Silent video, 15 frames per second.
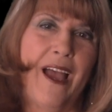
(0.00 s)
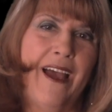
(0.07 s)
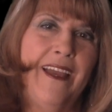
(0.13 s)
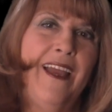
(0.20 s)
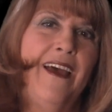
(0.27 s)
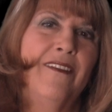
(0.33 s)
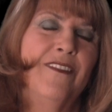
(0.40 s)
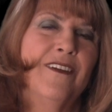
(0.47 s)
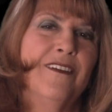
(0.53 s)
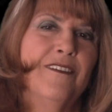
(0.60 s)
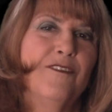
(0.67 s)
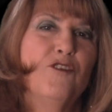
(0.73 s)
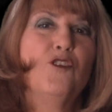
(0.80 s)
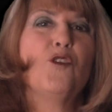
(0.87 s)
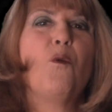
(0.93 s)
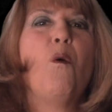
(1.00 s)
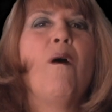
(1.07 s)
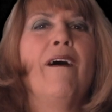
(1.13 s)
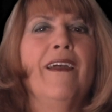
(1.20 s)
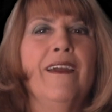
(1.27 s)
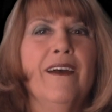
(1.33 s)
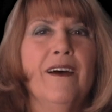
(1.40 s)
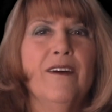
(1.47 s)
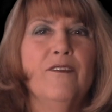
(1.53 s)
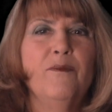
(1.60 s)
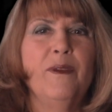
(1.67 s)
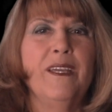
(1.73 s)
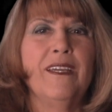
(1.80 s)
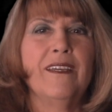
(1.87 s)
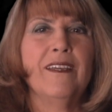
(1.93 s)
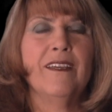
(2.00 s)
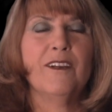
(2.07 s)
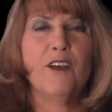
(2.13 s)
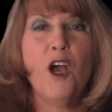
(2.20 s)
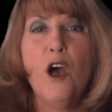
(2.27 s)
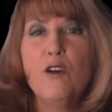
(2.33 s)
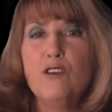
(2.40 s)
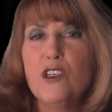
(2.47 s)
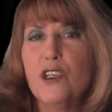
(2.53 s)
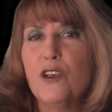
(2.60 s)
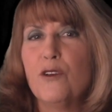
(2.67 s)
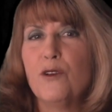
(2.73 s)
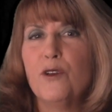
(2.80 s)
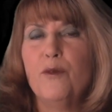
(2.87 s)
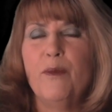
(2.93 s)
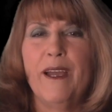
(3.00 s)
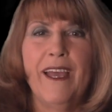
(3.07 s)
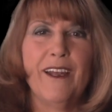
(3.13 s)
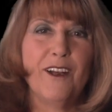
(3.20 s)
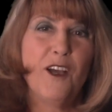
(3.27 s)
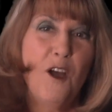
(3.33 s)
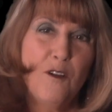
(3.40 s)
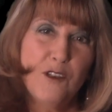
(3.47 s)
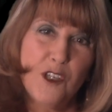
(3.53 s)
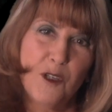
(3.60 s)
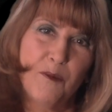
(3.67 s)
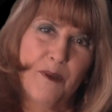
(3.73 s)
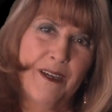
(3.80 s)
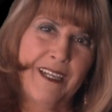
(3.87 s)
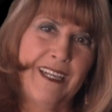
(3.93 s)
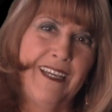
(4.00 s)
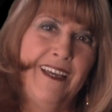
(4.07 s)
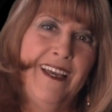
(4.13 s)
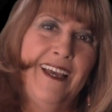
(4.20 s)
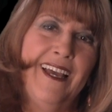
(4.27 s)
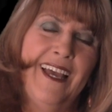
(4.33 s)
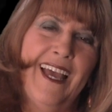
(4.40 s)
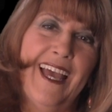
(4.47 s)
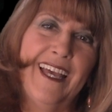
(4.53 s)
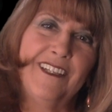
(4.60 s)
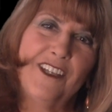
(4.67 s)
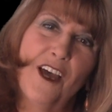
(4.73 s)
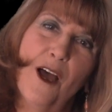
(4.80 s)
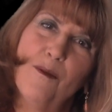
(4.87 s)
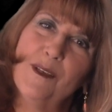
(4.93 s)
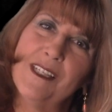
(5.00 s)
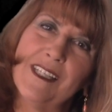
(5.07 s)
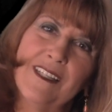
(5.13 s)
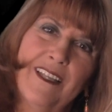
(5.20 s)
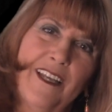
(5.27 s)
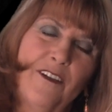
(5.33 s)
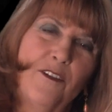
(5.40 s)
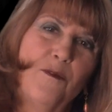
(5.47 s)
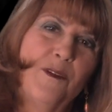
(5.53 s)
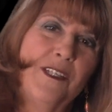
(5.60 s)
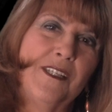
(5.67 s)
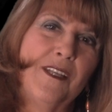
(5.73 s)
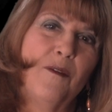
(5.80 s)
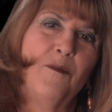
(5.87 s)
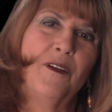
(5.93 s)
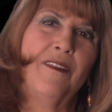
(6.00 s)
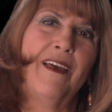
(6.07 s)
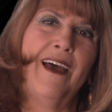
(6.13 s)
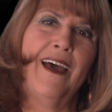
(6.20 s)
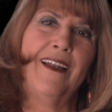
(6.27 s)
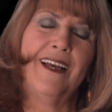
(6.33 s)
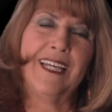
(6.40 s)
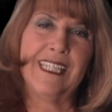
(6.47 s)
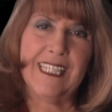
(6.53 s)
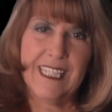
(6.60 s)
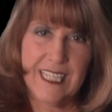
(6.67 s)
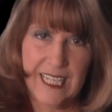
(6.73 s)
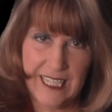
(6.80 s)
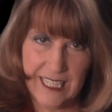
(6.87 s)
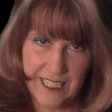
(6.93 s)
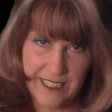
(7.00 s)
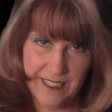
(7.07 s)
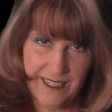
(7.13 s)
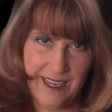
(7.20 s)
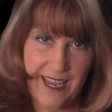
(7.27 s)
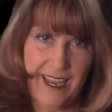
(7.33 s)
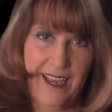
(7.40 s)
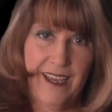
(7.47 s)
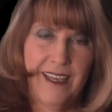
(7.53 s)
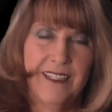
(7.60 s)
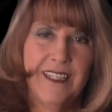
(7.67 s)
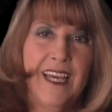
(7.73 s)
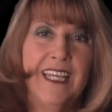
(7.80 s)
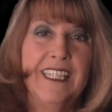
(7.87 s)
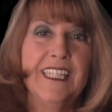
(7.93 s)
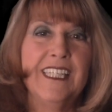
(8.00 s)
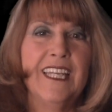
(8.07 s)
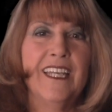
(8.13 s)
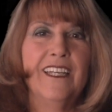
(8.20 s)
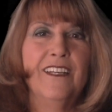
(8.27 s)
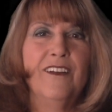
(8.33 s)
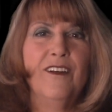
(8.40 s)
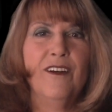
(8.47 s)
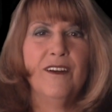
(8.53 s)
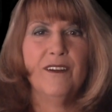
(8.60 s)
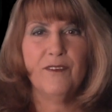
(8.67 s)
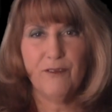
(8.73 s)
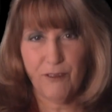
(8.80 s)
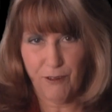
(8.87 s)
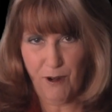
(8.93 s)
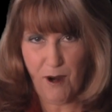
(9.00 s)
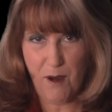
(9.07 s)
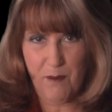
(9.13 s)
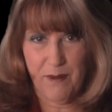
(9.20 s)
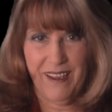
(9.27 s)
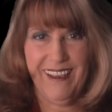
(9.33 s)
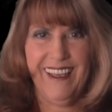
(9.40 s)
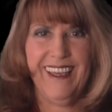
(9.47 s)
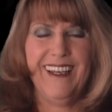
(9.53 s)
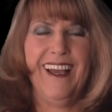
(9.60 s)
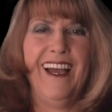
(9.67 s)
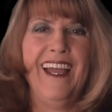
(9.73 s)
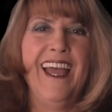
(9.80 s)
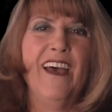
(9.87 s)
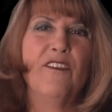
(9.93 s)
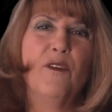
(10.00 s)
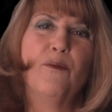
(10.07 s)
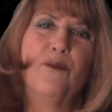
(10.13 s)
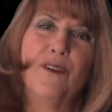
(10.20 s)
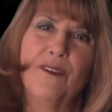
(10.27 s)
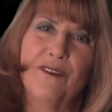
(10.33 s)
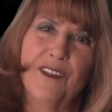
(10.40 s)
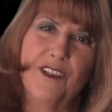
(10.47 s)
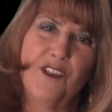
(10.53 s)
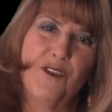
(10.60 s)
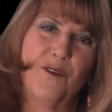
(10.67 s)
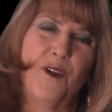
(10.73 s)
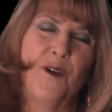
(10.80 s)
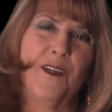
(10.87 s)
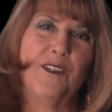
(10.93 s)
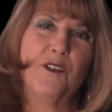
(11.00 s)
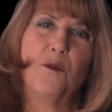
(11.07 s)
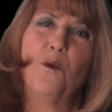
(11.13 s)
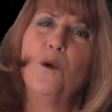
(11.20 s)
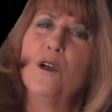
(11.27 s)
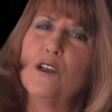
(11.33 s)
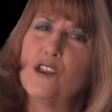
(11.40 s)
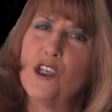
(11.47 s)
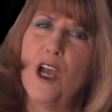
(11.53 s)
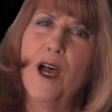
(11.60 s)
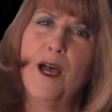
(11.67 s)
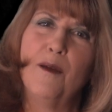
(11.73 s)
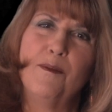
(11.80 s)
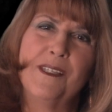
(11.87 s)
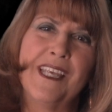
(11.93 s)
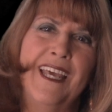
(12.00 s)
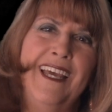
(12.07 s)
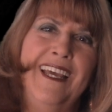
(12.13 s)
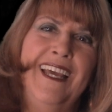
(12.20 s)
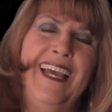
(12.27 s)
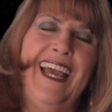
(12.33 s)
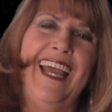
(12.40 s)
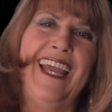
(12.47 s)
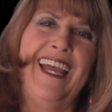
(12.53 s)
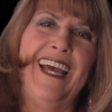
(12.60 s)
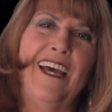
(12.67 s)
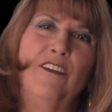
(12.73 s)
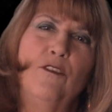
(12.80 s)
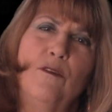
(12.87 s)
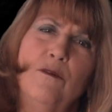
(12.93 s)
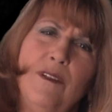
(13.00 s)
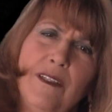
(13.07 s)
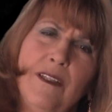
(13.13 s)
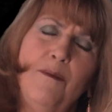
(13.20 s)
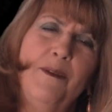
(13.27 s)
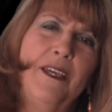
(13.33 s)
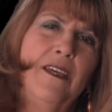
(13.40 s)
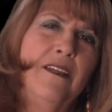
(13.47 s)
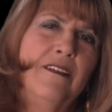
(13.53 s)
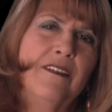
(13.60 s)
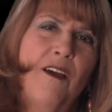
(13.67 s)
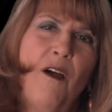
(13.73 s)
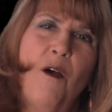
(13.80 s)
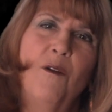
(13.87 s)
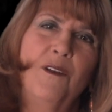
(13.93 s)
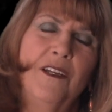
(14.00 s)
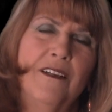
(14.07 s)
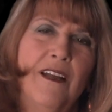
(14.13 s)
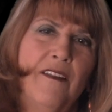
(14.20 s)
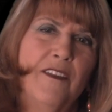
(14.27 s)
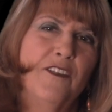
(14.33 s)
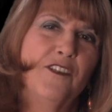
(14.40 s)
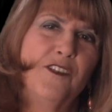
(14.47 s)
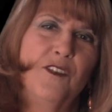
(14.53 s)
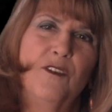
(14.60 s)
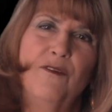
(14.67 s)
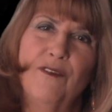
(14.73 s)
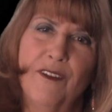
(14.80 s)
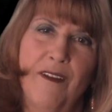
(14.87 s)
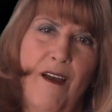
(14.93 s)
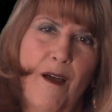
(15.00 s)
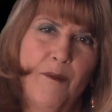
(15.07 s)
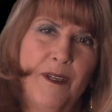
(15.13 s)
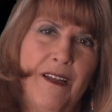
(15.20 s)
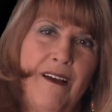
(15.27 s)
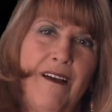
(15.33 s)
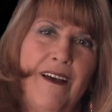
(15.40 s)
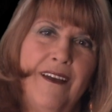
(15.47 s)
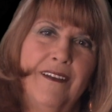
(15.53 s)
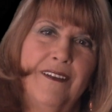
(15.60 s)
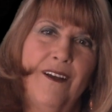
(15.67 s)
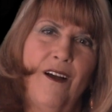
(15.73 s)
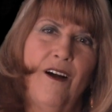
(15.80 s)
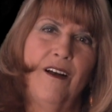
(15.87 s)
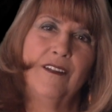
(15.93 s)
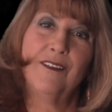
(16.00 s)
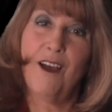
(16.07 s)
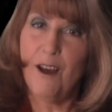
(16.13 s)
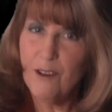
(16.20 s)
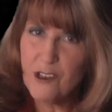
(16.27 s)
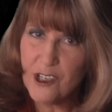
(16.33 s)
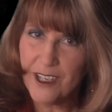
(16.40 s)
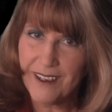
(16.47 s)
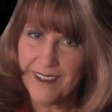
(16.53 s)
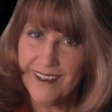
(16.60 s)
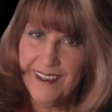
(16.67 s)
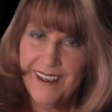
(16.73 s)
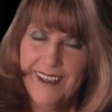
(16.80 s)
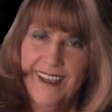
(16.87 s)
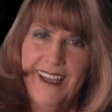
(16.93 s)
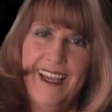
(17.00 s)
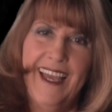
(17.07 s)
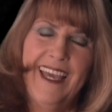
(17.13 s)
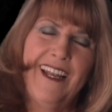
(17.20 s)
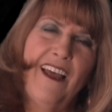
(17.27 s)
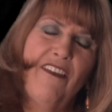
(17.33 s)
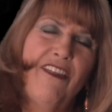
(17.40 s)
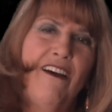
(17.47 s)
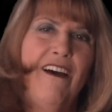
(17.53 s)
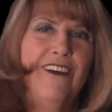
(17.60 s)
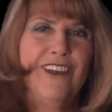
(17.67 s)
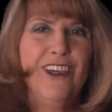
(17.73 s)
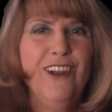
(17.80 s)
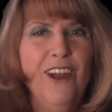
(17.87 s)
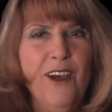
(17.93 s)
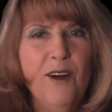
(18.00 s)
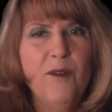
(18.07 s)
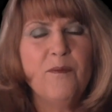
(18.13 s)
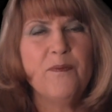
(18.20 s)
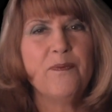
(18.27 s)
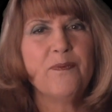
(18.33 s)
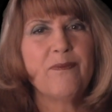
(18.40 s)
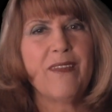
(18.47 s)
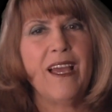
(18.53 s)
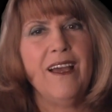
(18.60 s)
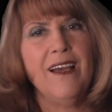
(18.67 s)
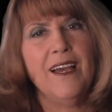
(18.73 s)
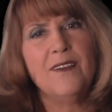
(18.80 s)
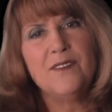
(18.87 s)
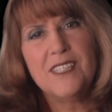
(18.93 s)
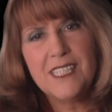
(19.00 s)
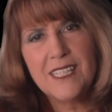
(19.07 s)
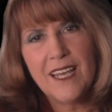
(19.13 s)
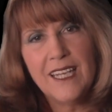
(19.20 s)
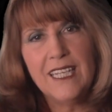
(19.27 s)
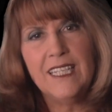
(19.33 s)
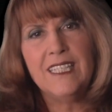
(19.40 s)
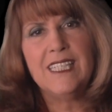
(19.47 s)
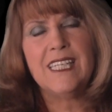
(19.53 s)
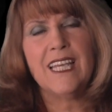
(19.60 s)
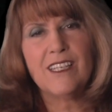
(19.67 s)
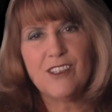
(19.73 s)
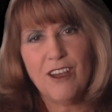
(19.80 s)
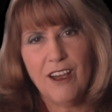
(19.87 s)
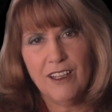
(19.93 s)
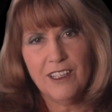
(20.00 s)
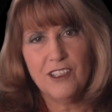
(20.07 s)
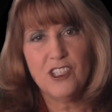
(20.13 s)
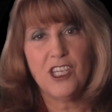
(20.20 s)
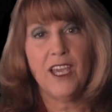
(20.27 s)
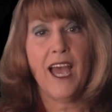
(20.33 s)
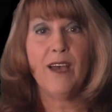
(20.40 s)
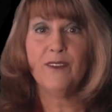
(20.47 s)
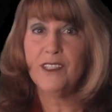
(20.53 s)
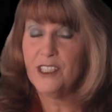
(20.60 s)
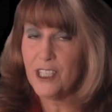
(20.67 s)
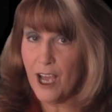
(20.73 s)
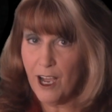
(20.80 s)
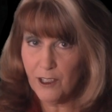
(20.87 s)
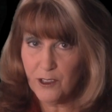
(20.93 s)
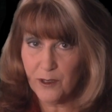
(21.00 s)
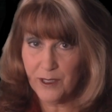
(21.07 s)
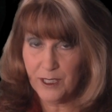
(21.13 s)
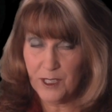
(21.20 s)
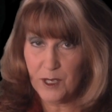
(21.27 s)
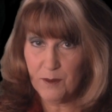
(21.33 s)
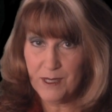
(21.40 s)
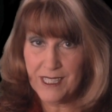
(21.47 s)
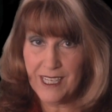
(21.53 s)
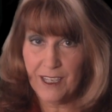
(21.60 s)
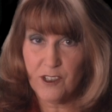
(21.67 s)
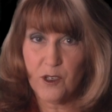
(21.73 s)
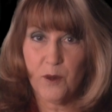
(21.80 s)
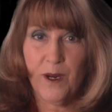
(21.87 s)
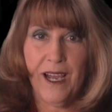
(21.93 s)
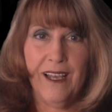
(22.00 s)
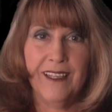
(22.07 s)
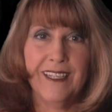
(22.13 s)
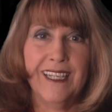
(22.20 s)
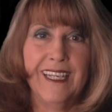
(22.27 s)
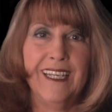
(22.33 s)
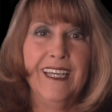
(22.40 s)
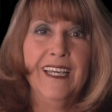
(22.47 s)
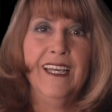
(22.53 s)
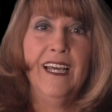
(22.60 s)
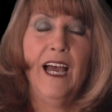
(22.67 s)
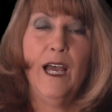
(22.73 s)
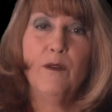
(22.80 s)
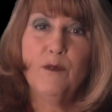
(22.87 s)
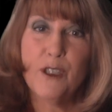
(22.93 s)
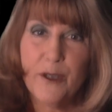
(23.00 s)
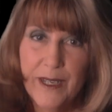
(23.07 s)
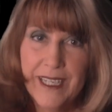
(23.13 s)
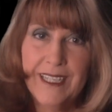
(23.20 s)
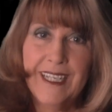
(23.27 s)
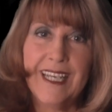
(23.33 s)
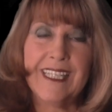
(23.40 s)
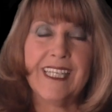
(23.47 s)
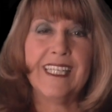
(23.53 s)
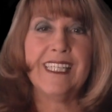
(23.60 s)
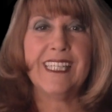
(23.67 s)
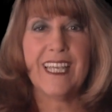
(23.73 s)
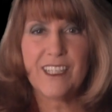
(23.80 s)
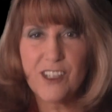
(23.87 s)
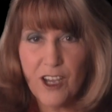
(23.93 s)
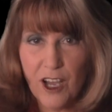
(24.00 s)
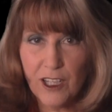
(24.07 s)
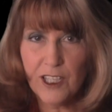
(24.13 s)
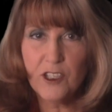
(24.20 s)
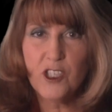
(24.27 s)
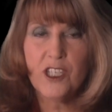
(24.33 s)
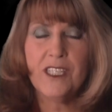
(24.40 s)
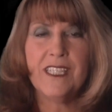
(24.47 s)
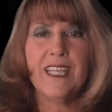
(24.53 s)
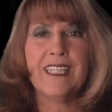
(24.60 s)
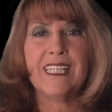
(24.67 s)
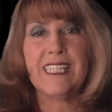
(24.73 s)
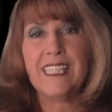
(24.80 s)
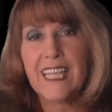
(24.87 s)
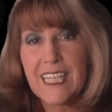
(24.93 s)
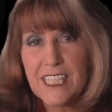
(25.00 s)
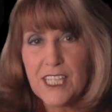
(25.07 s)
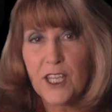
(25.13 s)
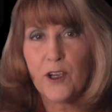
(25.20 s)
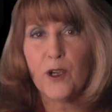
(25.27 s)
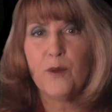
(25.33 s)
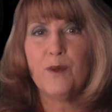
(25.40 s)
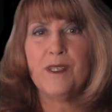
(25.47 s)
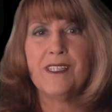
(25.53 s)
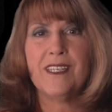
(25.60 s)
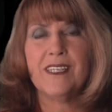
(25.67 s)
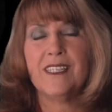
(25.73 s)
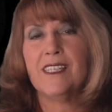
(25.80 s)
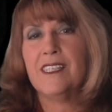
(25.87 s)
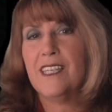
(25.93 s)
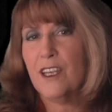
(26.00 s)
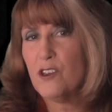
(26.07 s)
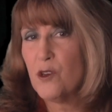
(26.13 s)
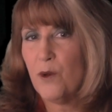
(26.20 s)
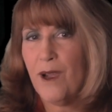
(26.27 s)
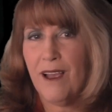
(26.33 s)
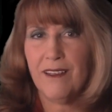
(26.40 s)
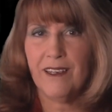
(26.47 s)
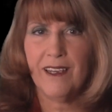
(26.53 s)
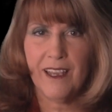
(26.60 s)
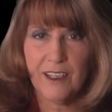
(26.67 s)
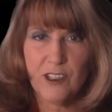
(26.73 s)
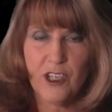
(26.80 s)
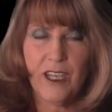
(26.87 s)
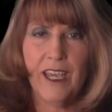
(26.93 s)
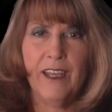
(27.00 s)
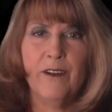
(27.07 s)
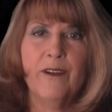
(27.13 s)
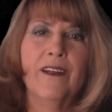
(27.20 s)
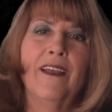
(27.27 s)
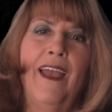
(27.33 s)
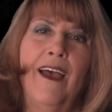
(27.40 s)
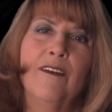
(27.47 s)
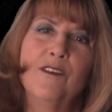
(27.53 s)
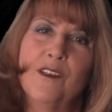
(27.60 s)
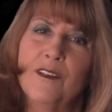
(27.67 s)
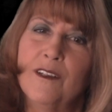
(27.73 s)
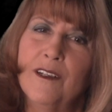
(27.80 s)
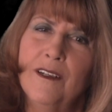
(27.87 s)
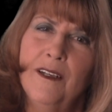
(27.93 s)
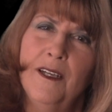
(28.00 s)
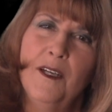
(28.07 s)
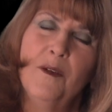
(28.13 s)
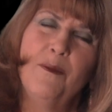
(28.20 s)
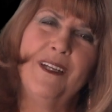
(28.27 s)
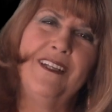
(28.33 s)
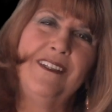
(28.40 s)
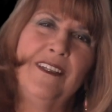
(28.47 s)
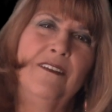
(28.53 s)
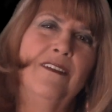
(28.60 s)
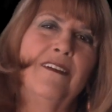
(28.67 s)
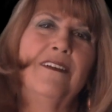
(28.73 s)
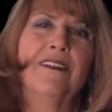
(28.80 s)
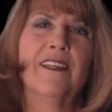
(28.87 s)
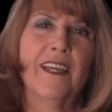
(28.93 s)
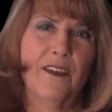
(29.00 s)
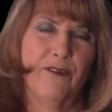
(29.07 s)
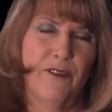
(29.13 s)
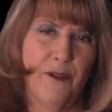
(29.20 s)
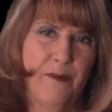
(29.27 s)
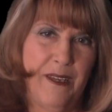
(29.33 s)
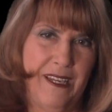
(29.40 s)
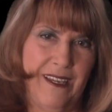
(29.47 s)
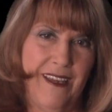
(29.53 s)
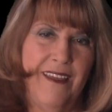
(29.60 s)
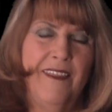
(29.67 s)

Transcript: I had the joy of being in a coaching group. I had a coaching buddy, and Thomas Leonard was someone that I studied, and I studied from. And I had the privilege of going to workshops and really beginning to hone in on this new phenomenon called coaching. And I thought, I've studied sexology. I have a doctorate in human sexuality. I'm trained as a sexologist, as a sex therapist, as a sexuality educator and counselor, but it didn't click for me.